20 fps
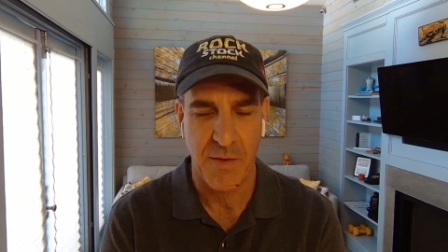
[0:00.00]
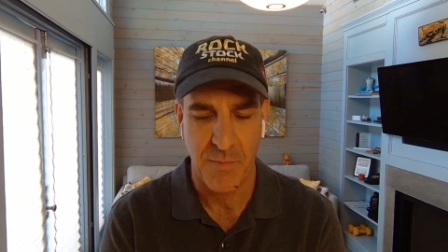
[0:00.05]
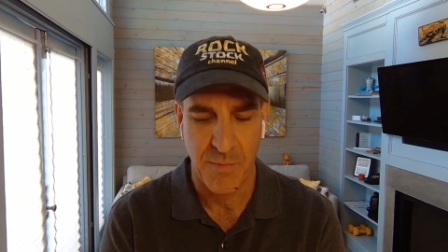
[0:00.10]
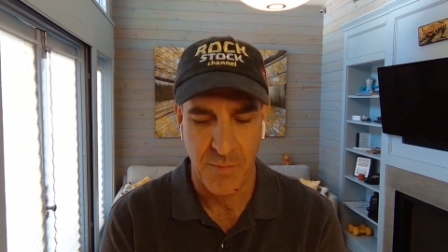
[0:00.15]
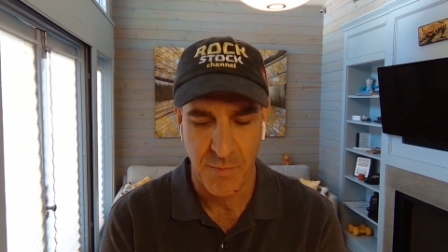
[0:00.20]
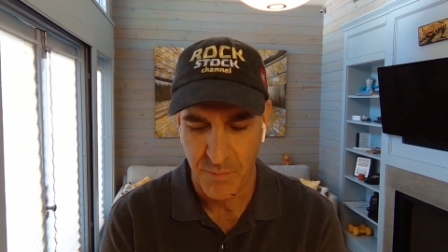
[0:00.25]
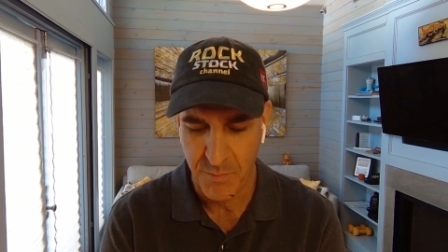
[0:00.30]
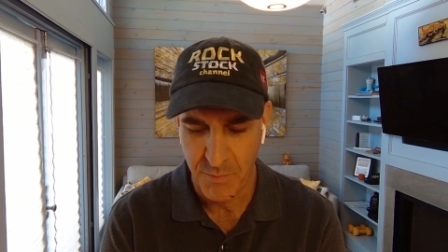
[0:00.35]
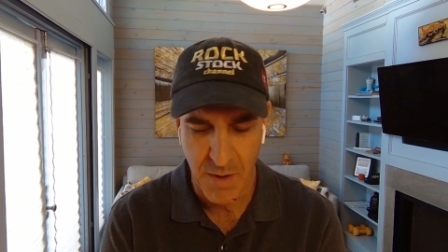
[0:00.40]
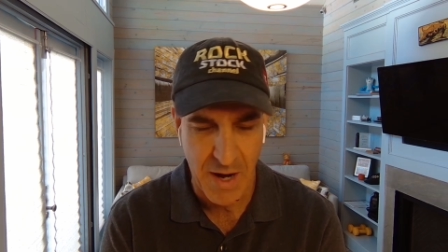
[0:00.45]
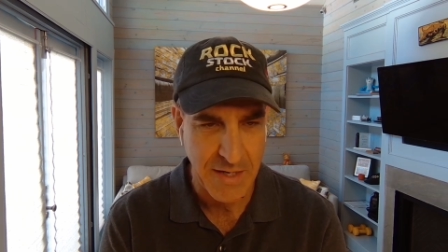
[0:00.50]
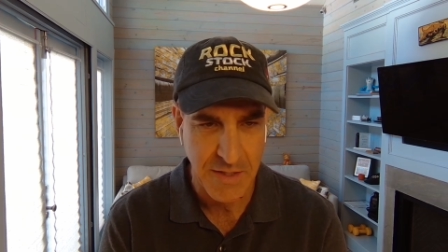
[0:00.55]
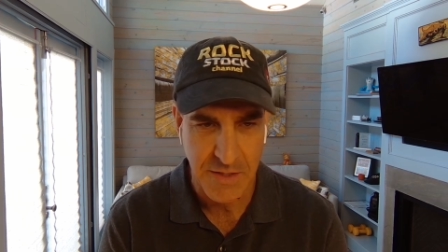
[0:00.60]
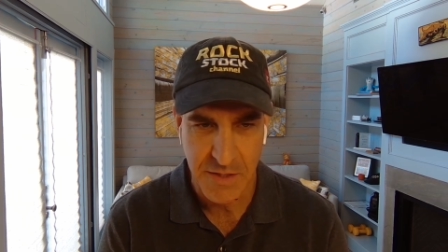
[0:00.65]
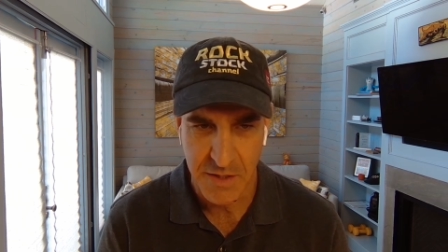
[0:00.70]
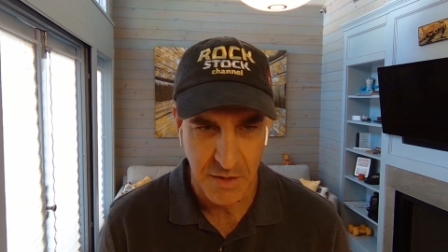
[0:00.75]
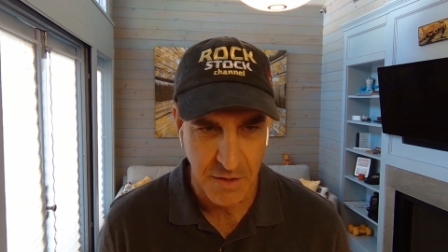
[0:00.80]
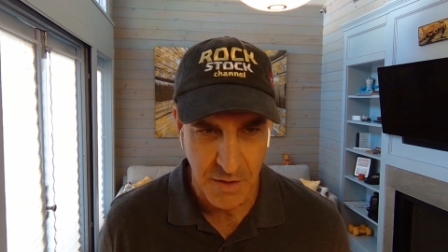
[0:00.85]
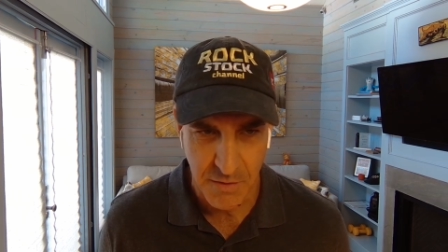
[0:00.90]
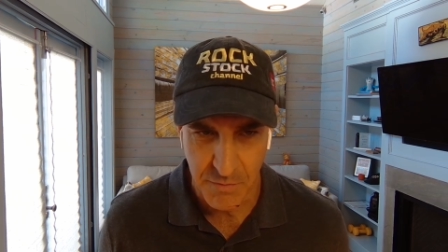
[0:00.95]
my
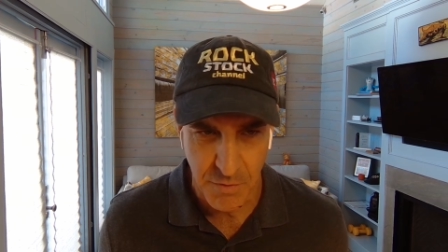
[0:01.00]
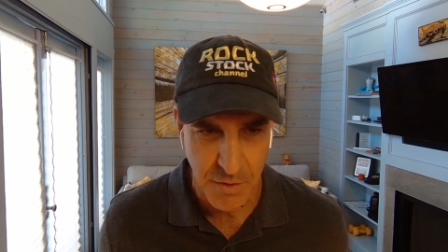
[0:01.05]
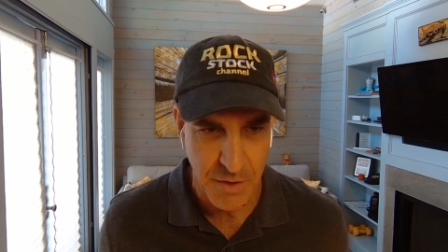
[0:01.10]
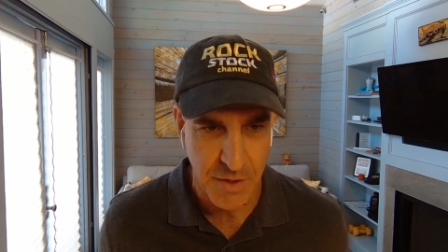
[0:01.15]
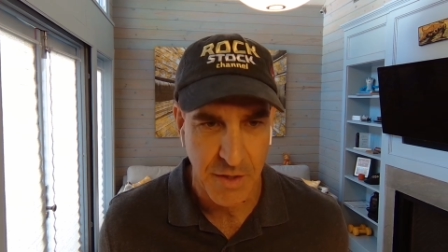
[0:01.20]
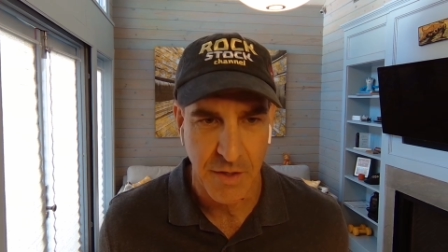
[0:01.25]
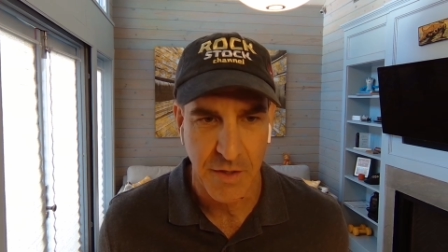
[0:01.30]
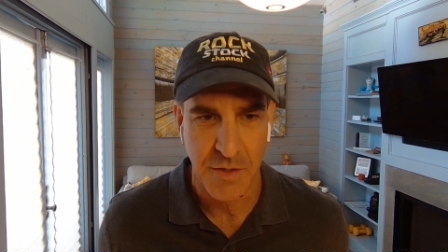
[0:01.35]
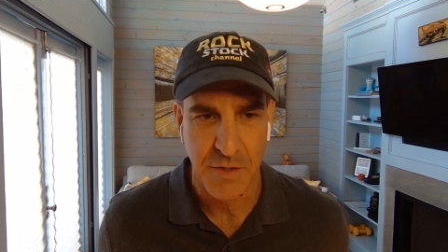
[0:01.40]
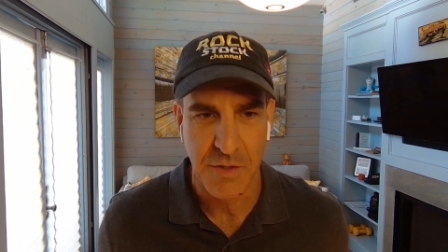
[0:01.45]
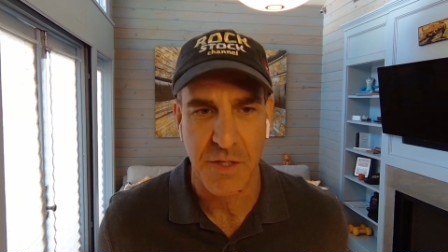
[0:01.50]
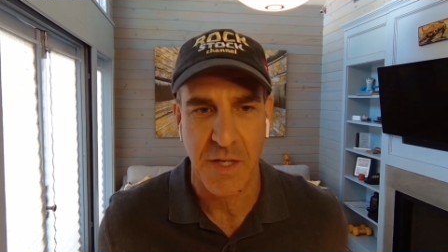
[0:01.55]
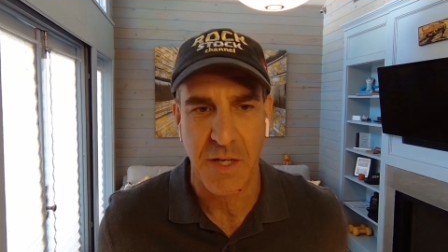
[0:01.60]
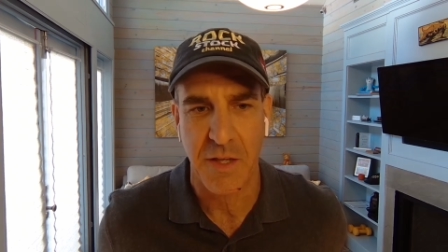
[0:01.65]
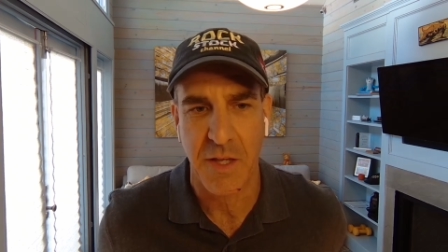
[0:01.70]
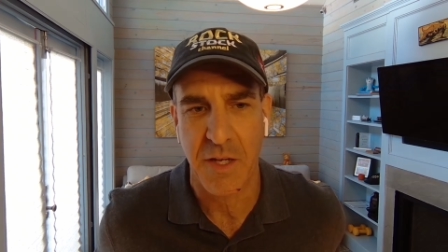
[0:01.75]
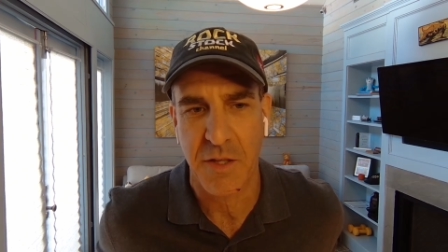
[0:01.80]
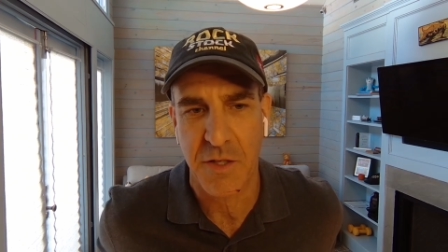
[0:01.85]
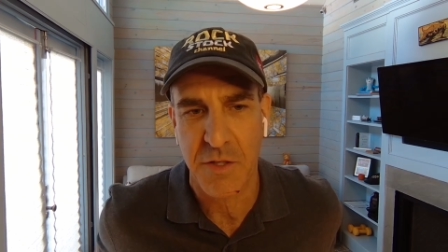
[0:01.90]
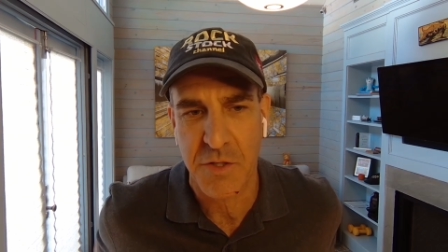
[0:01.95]
tea leaf reading is that
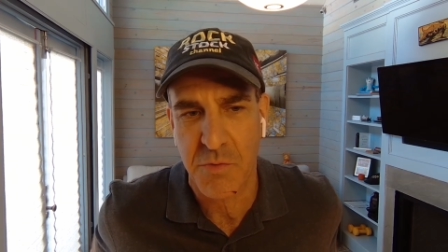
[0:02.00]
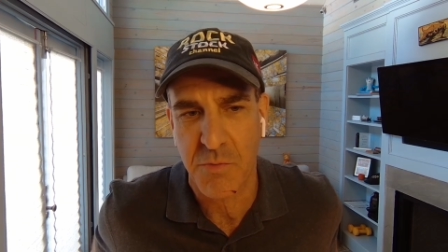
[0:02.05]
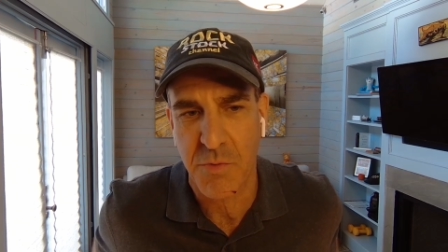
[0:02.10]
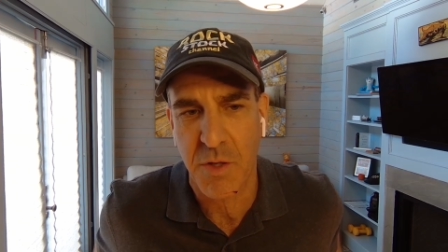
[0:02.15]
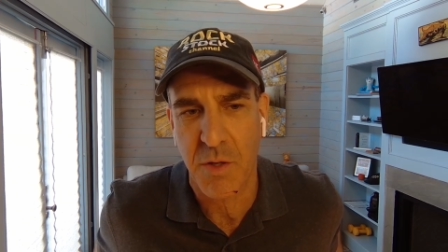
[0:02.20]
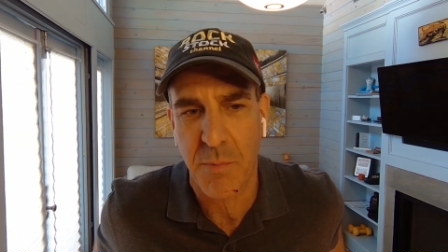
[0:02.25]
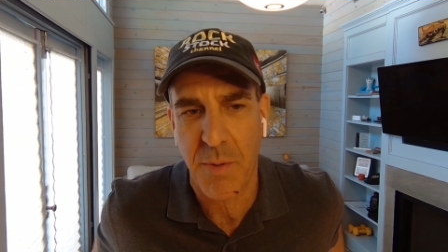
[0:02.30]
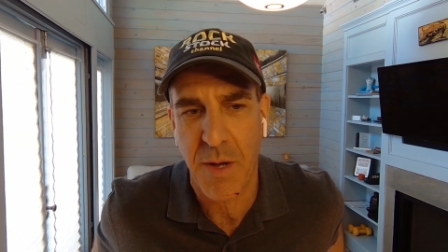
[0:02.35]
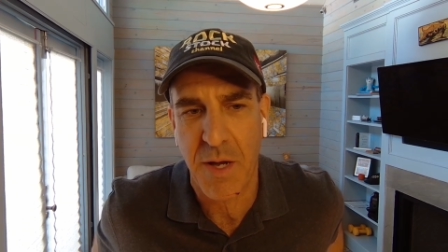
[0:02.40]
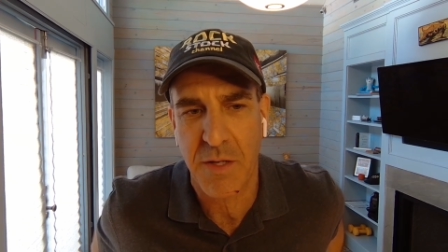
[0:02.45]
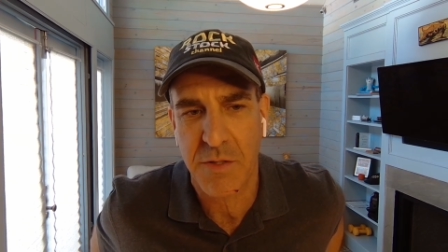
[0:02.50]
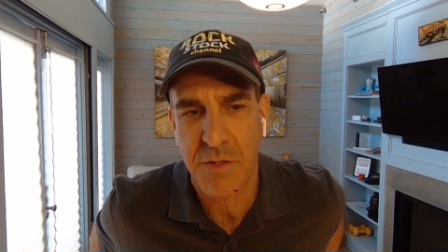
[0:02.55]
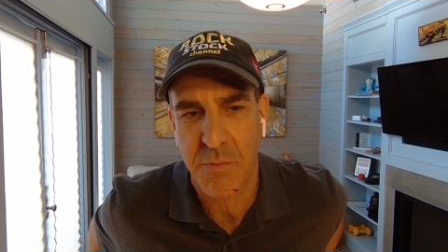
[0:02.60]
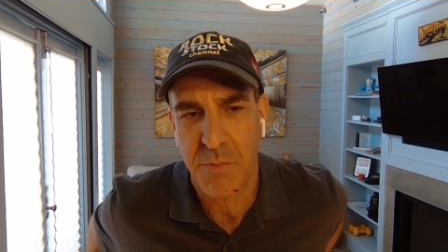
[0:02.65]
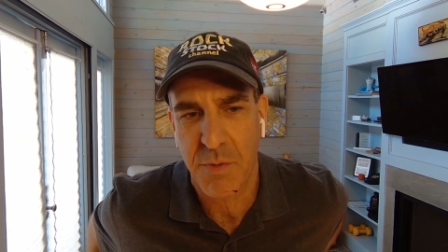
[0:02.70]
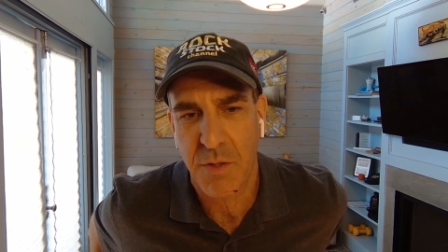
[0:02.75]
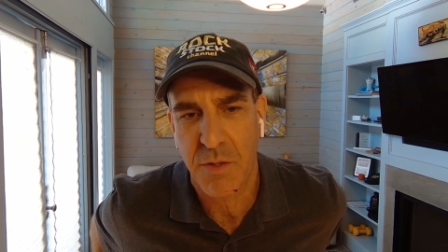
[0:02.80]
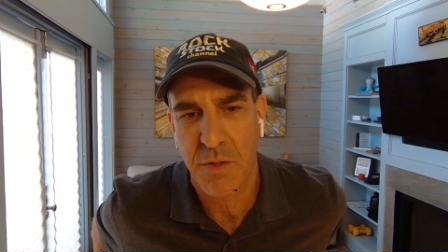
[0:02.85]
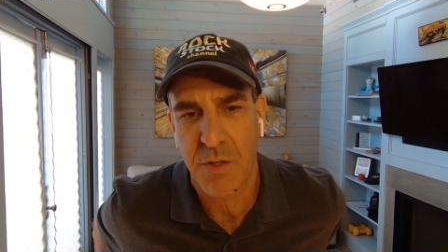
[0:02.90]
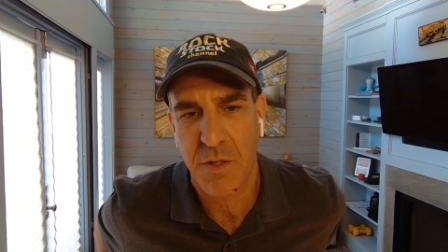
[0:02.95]
like there's a real
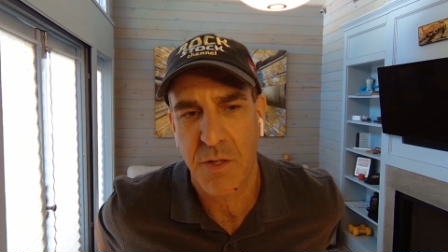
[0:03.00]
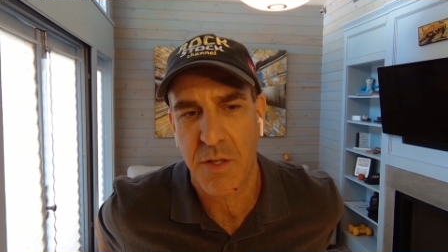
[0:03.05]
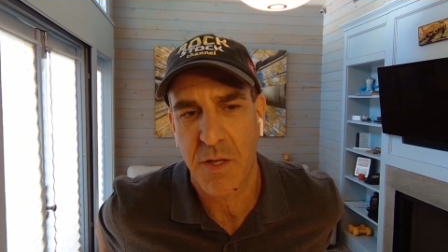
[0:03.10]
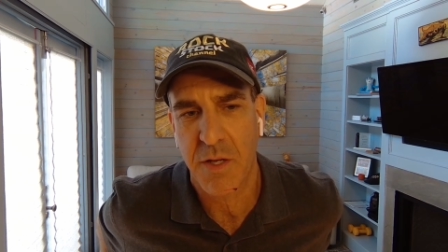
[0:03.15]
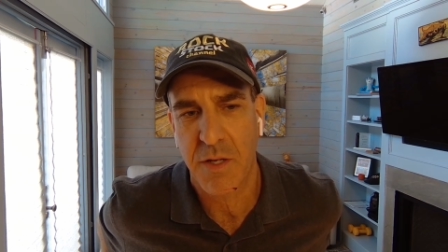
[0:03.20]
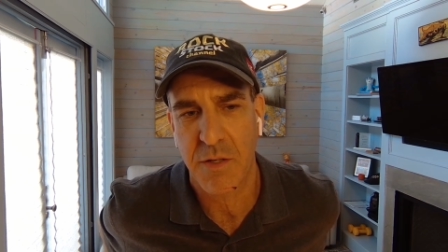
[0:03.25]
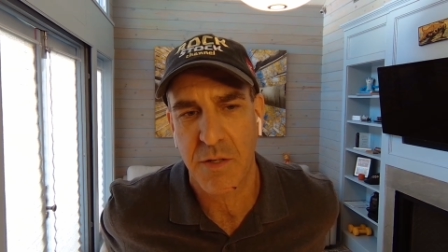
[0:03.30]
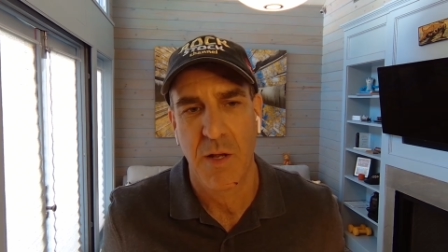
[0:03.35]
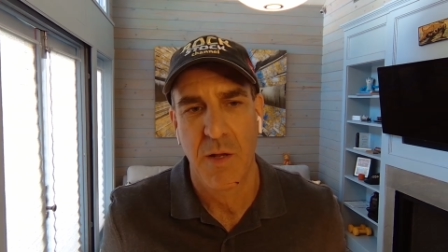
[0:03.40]
possibility that